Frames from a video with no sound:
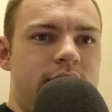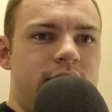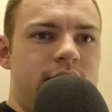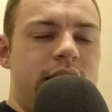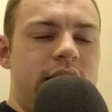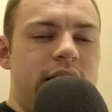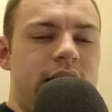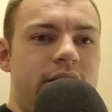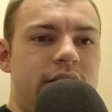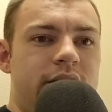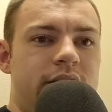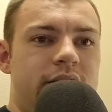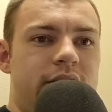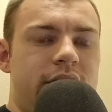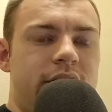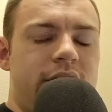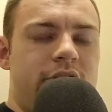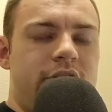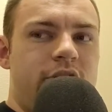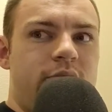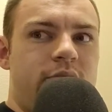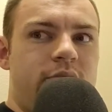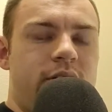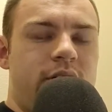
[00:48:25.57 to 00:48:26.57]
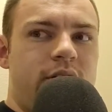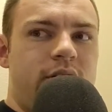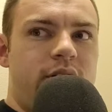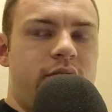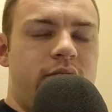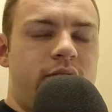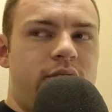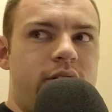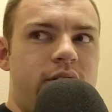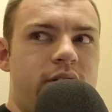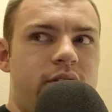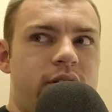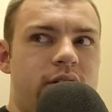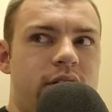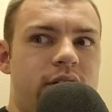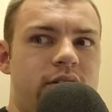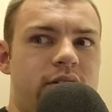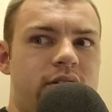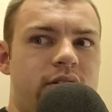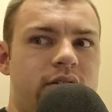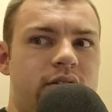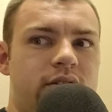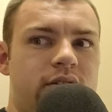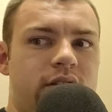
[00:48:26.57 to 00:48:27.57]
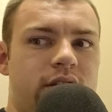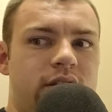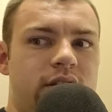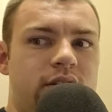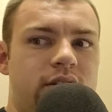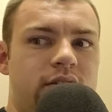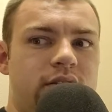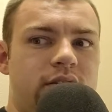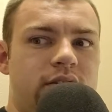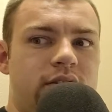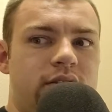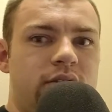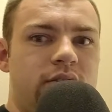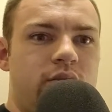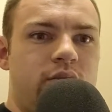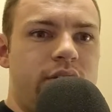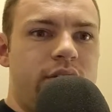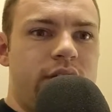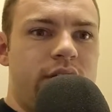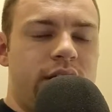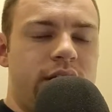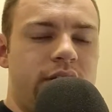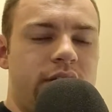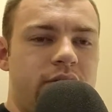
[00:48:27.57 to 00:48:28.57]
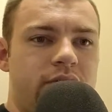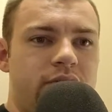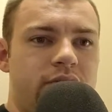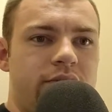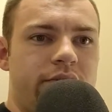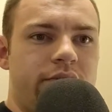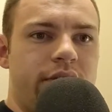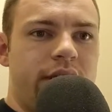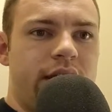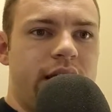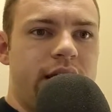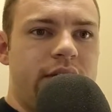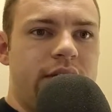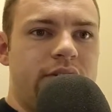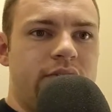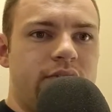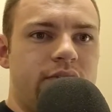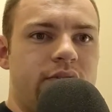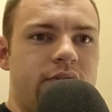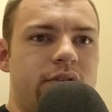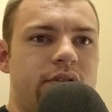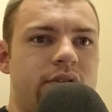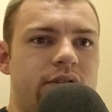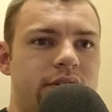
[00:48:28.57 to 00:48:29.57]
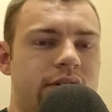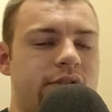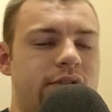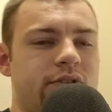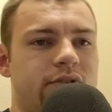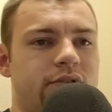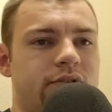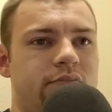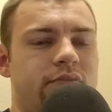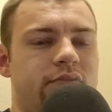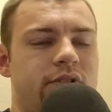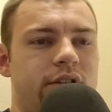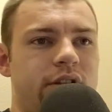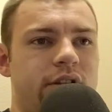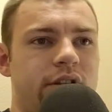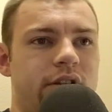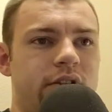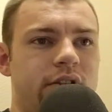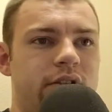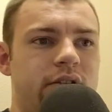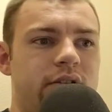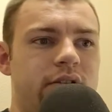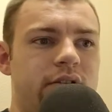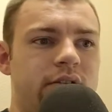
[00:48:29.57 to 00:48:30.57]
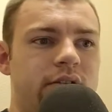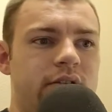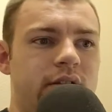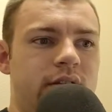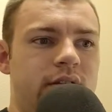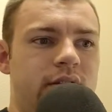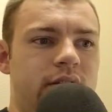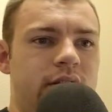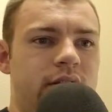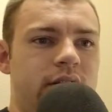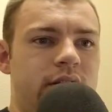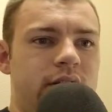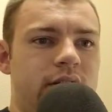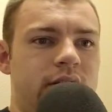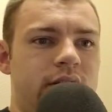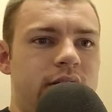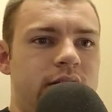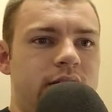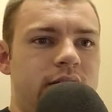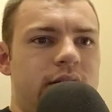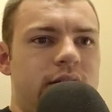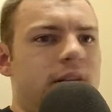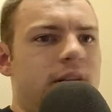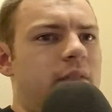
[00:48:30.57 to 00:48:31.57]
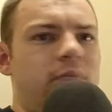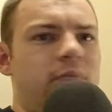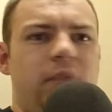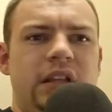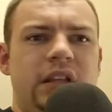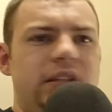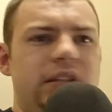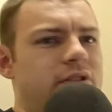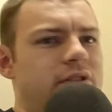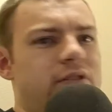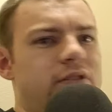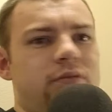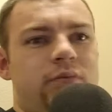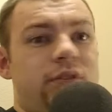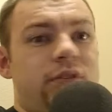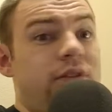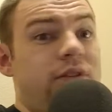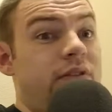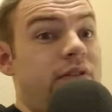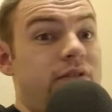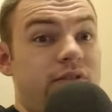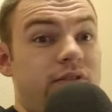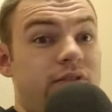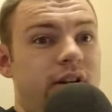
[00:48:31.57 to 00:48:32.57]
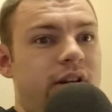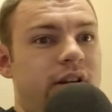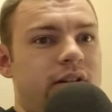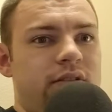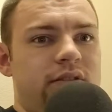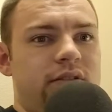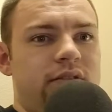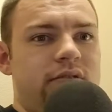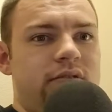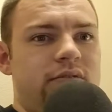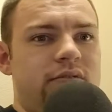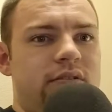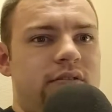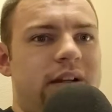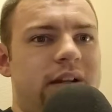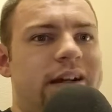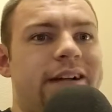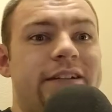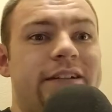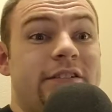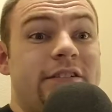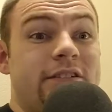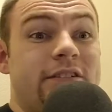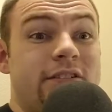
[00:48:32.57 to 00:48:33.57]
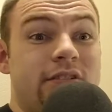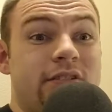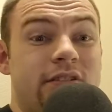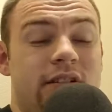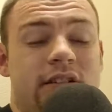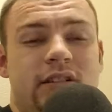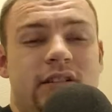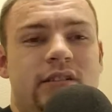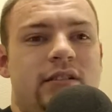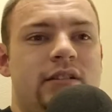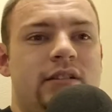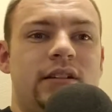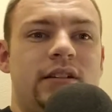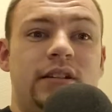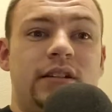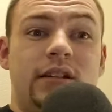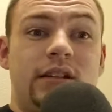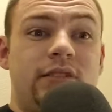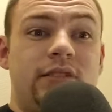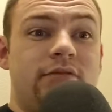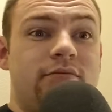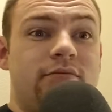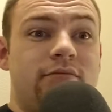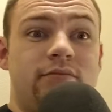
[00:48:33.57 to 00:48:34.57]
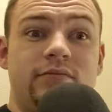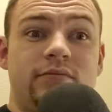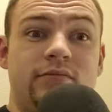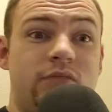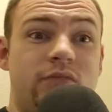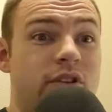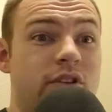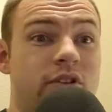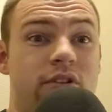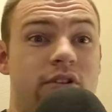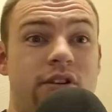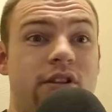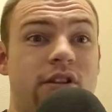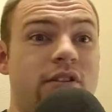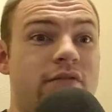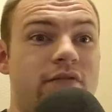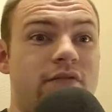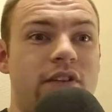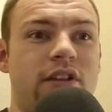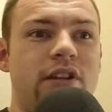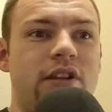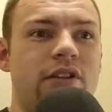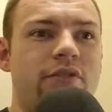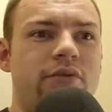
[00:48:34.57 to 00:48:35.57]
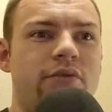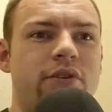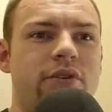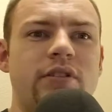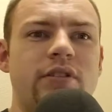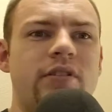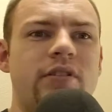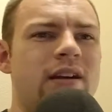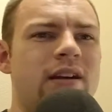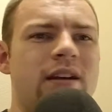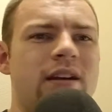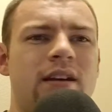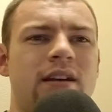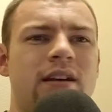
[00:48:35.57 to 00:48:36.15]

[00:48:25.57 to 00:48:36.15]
other Harry Potter one, that's like the one that goes to the castle, is also pretty good. The Minions one sucked. Okay, sorry to offend anyone,